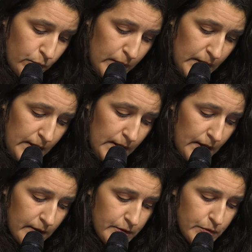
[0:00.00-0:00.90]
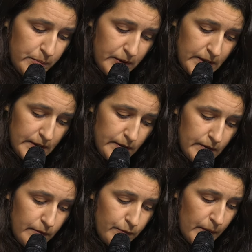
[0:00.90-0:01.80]
we are supporting
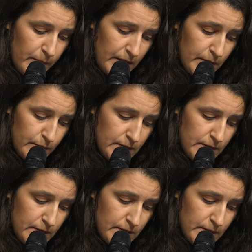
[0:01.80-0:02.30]
from the EU